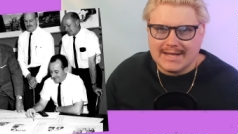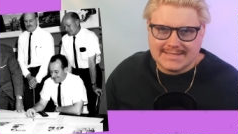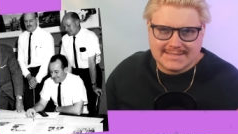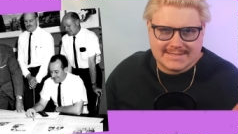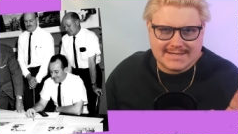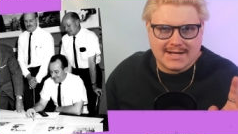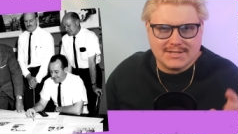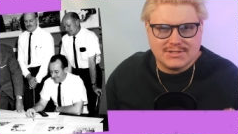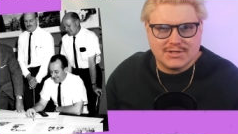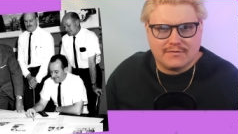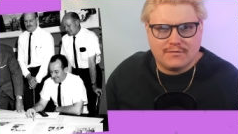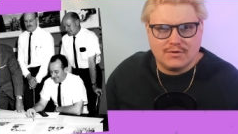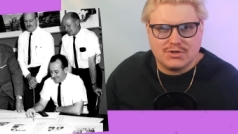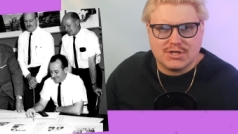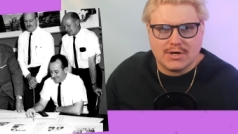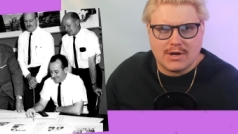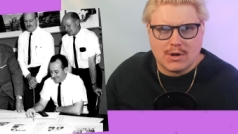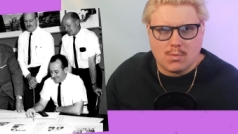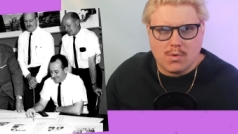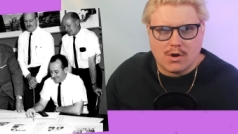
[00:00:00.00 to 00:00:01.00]
It starts off with
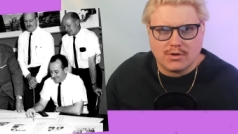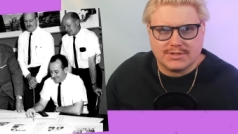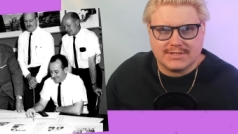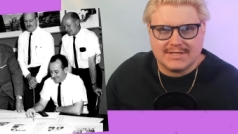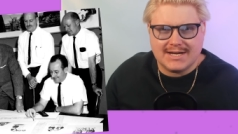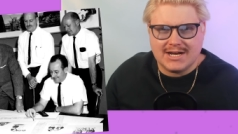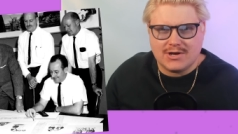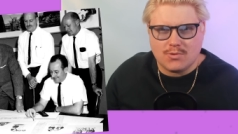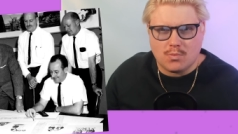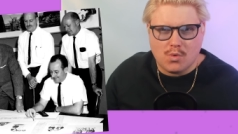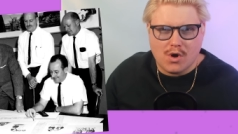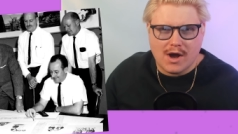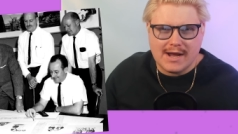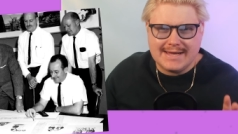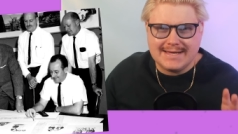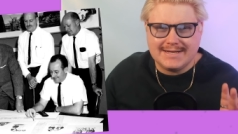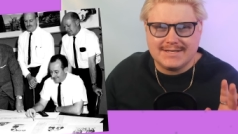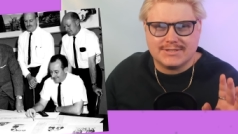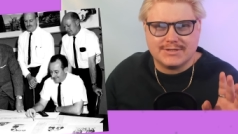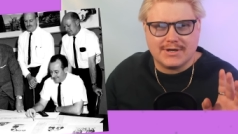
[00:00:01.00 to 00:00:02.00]
showing Walt's need and why
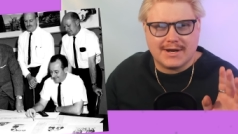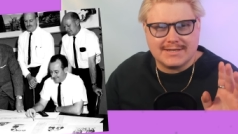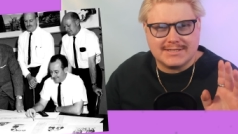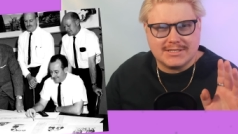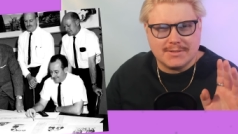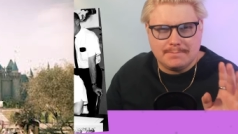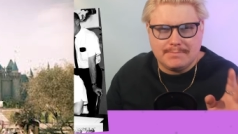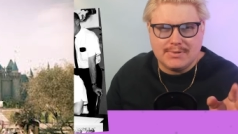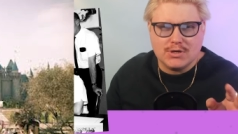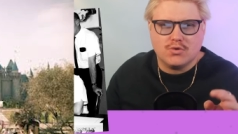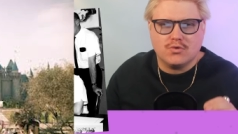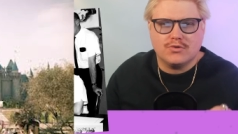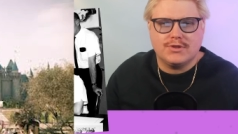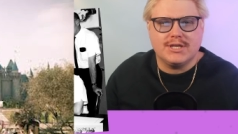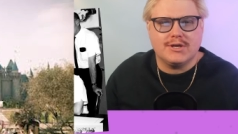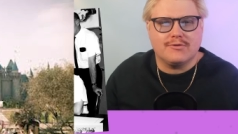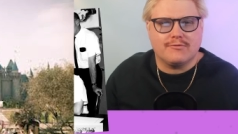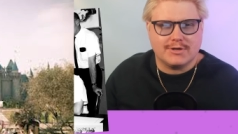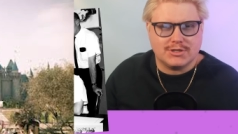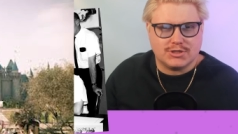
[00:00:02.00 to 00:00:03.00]
he decided to build
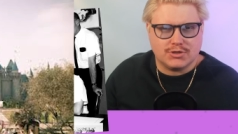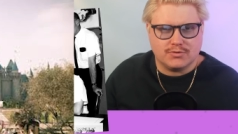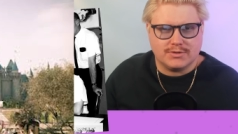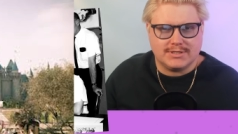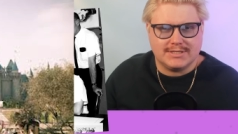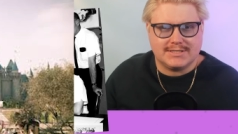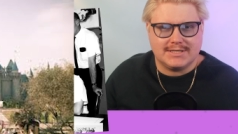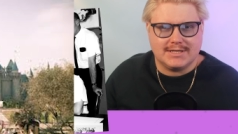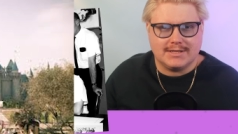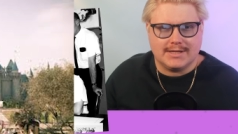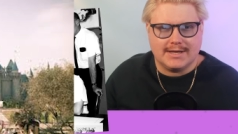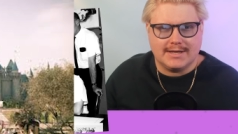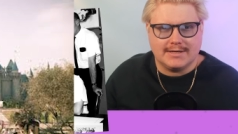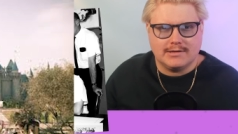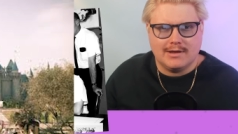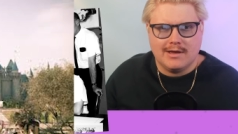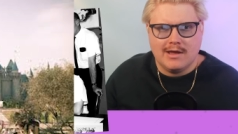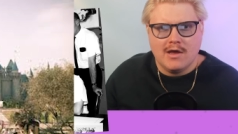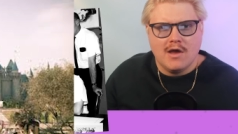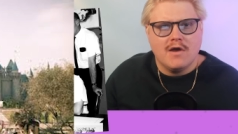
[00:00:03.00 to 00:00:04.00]
the original Disneyland
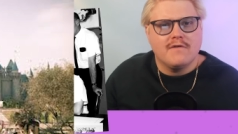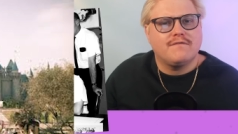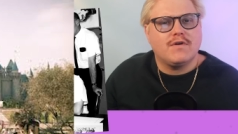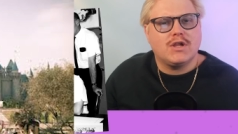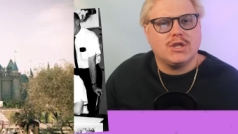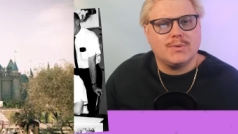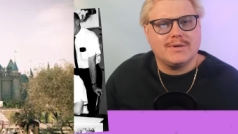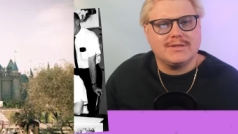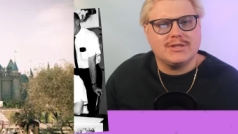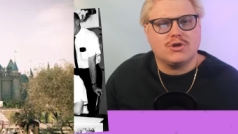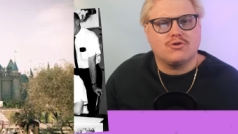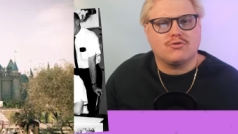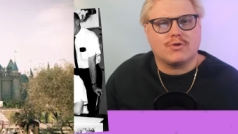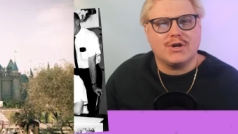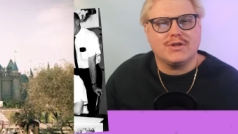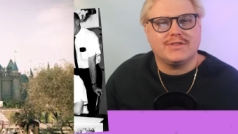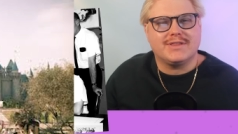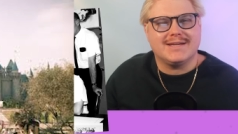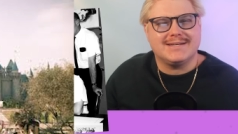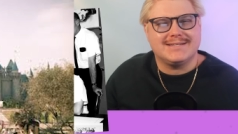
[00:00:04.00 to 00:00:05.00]
following the
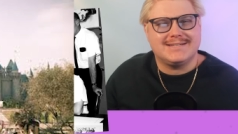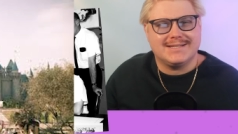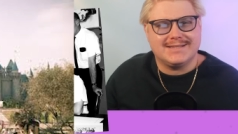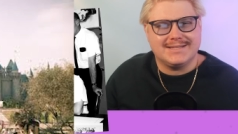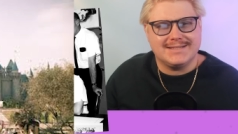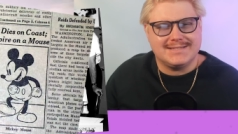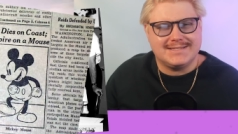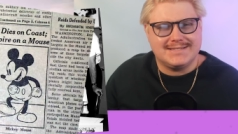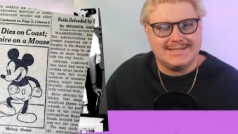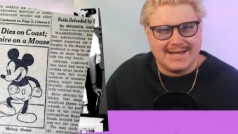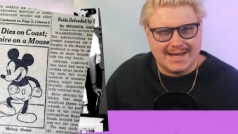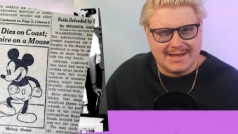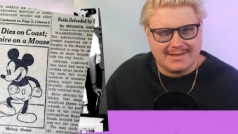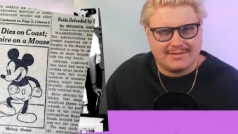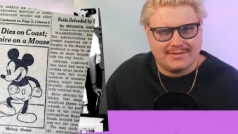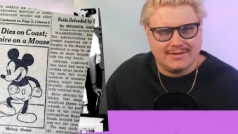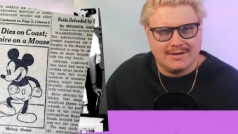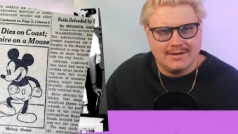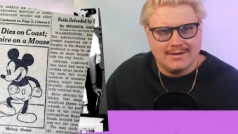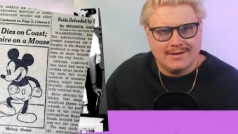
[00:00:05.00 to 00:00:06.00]
growth until his
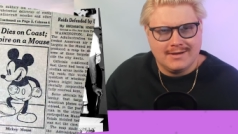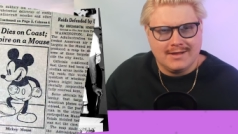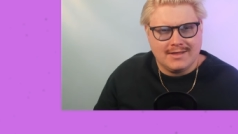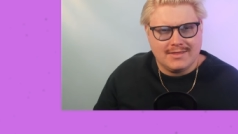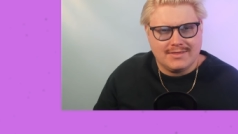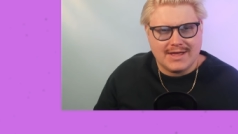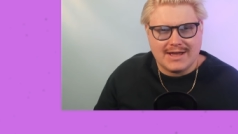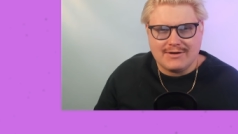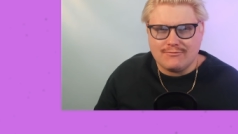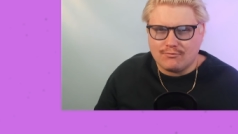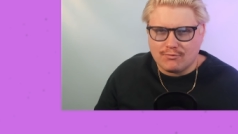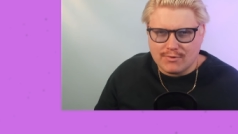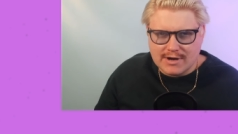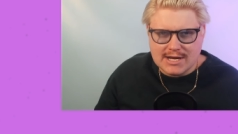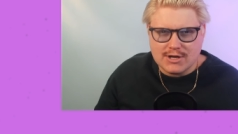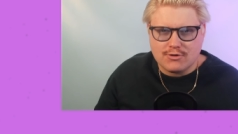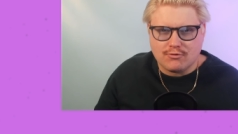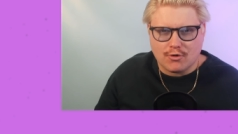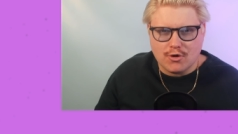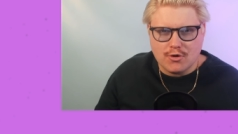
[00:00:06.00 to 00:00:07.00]
death. They
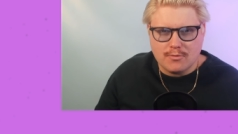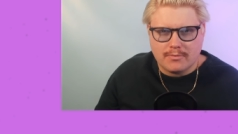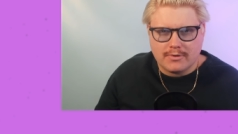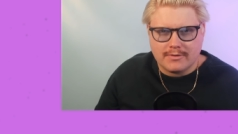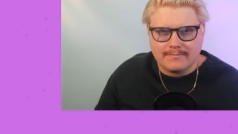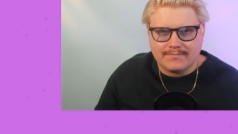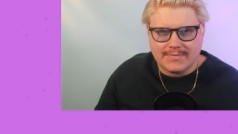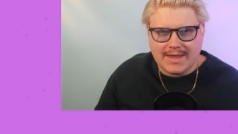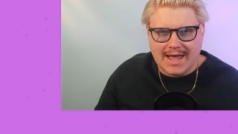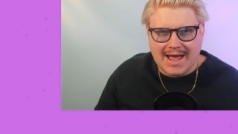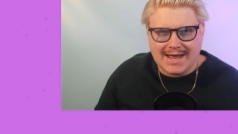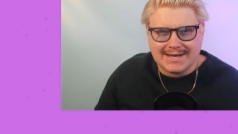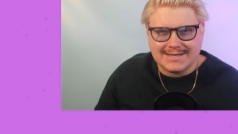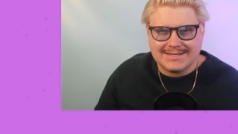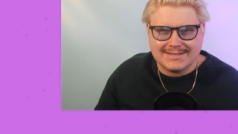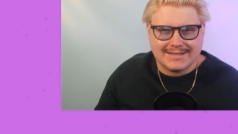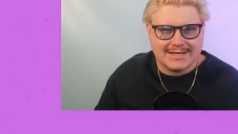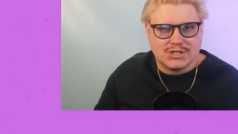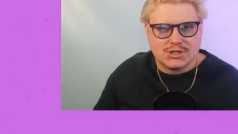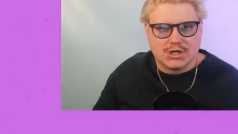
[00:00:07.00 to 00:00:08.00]
regroup and
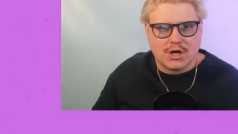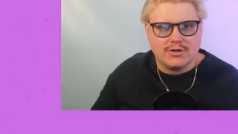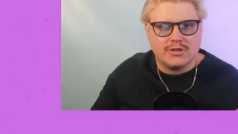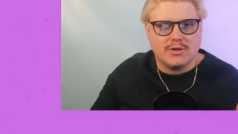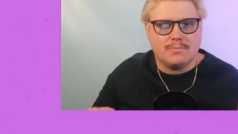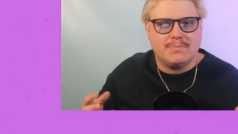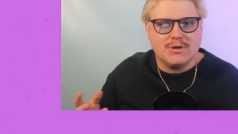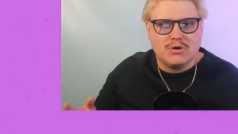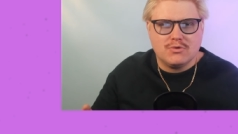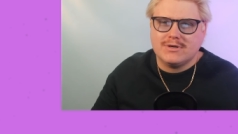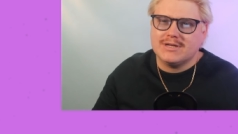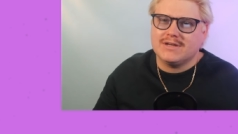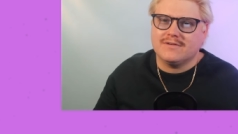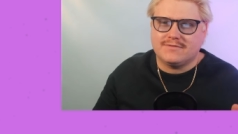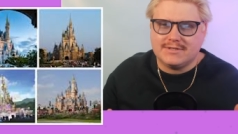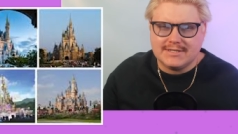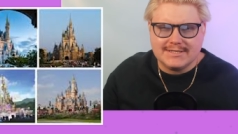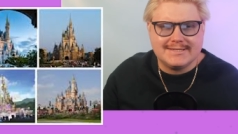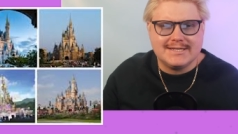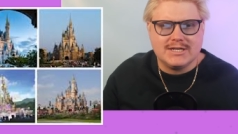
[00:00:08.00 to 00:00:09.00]
they show the building
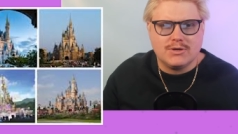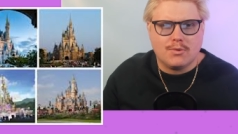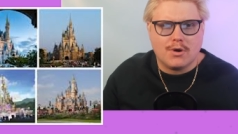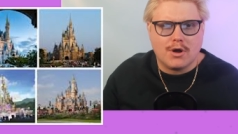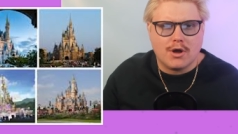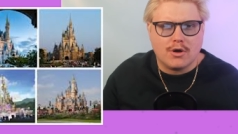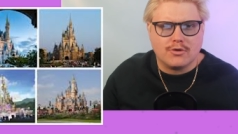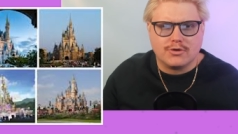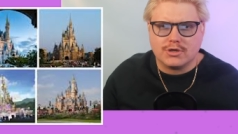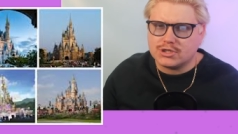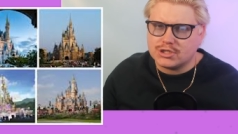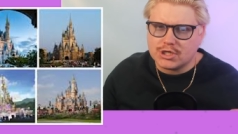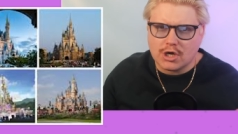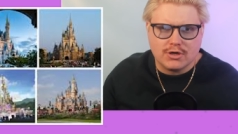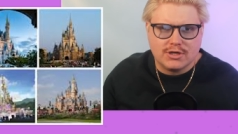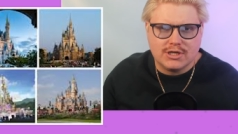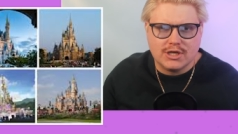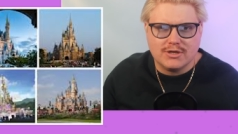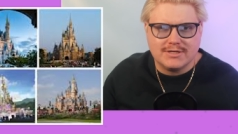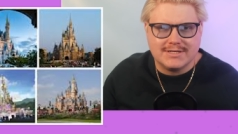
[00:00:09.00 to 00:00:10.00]
of Disney World,
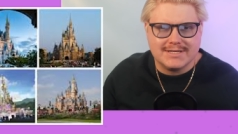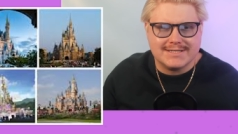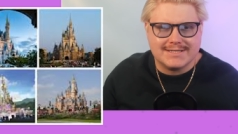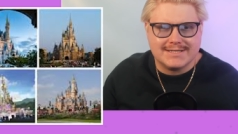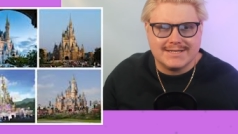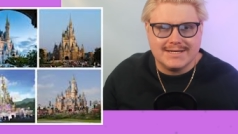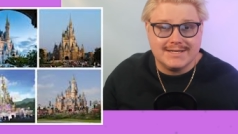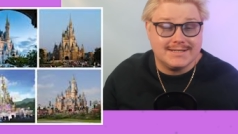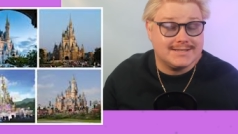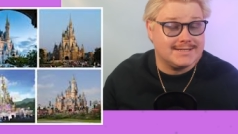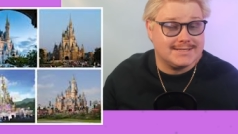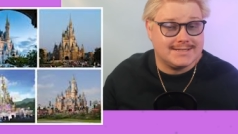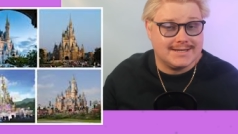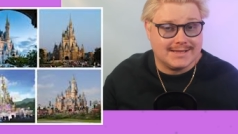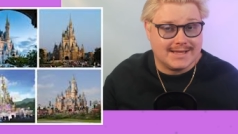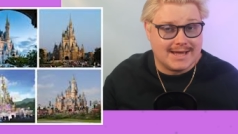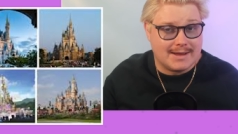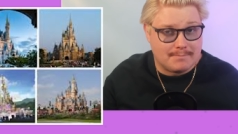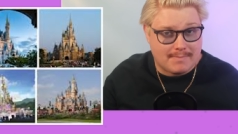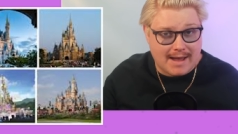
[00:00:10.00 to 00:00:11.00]
Tokyo Disney,
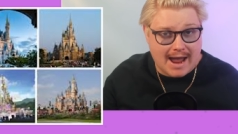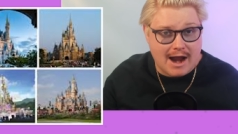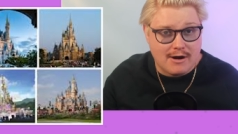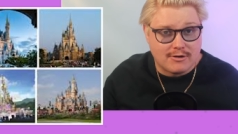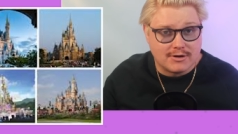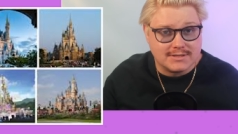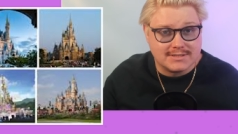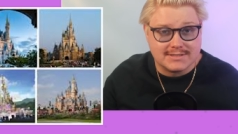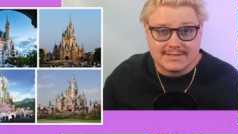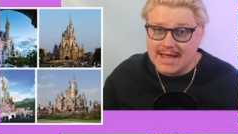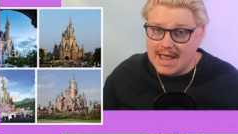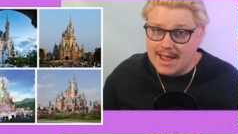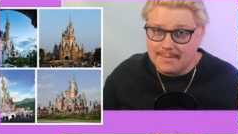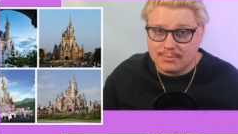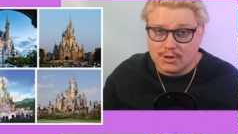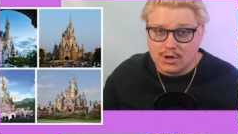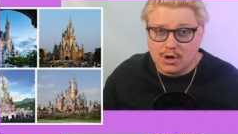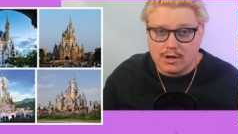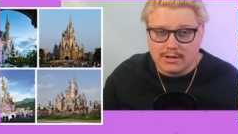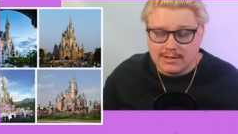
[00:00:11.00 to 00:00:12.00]
Disneyland Paris,
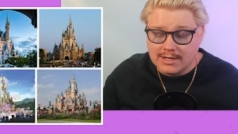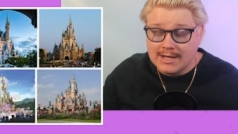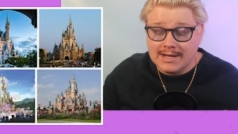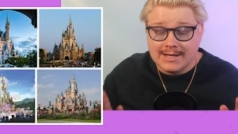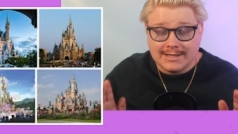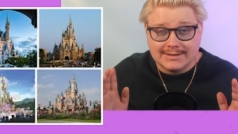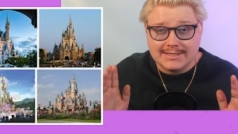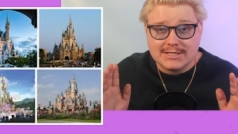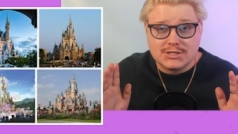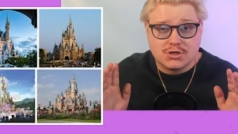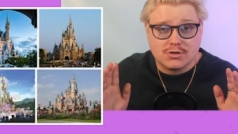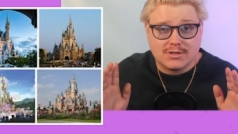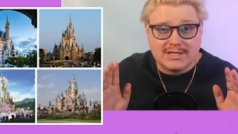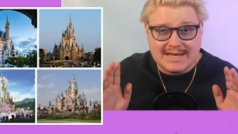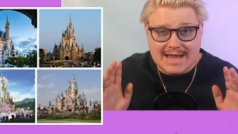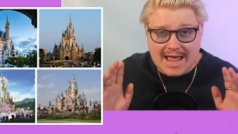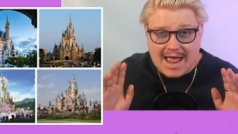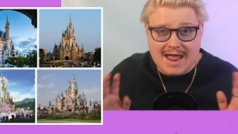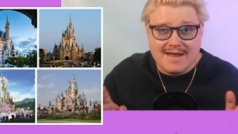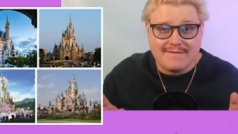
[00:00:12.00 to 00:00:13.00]
Epcot,
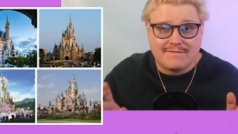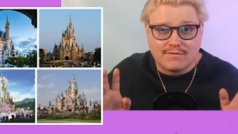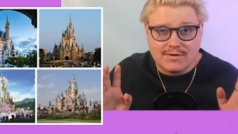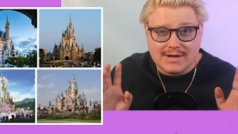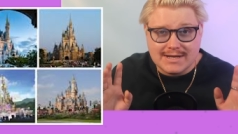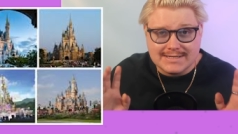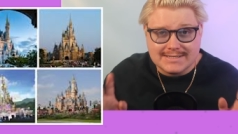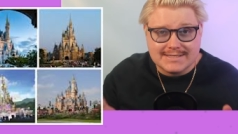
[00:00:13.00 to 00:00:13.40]
literally every